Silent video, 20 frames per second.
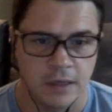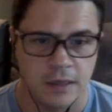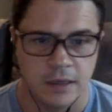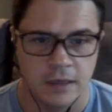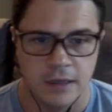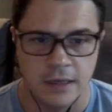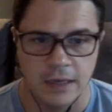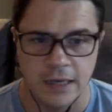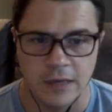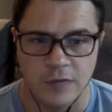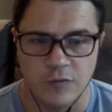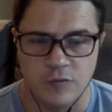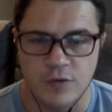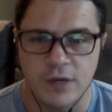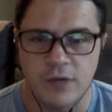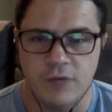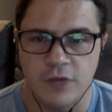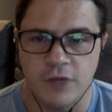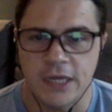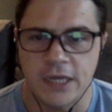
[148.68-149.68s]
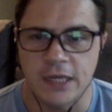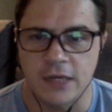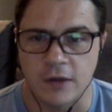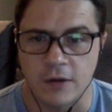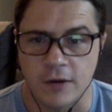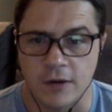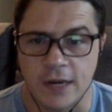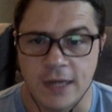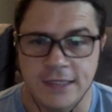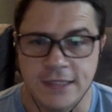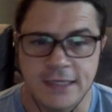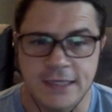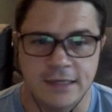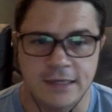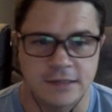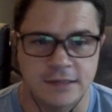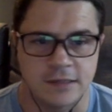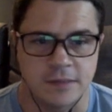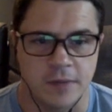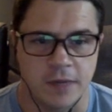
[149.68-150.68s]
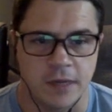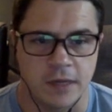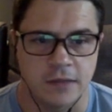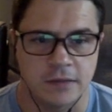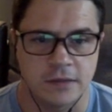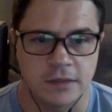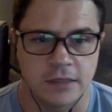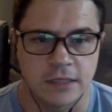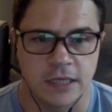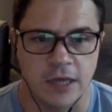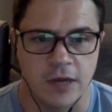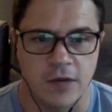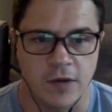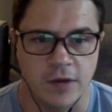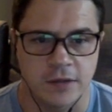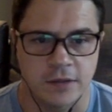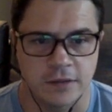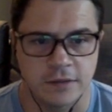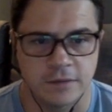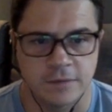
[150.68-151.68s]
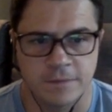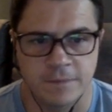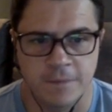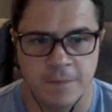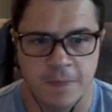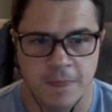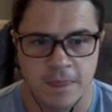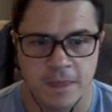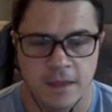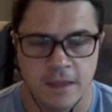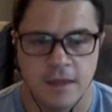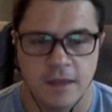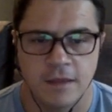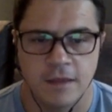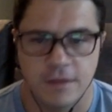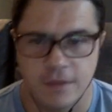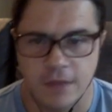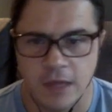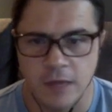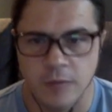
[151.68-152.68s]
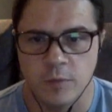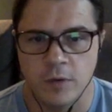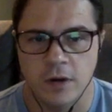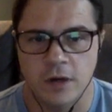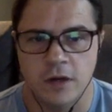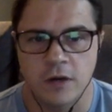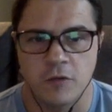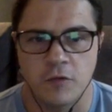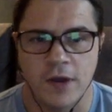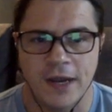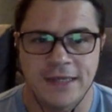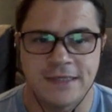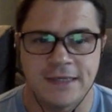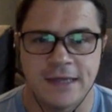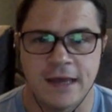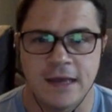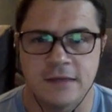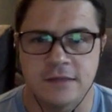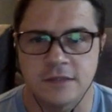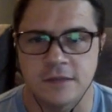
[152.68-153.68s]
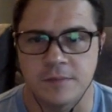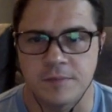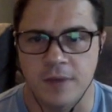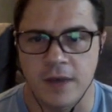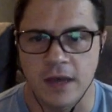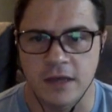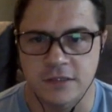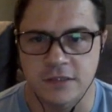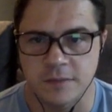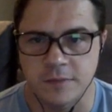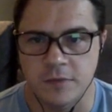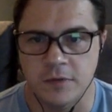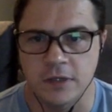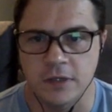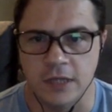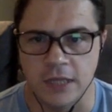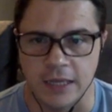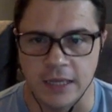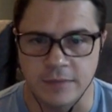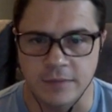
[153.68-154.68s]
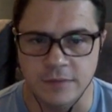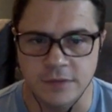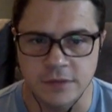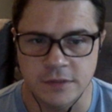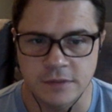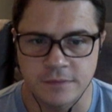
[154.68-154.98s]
and reread our ideas about the character. Then we're going to write down some possible claims.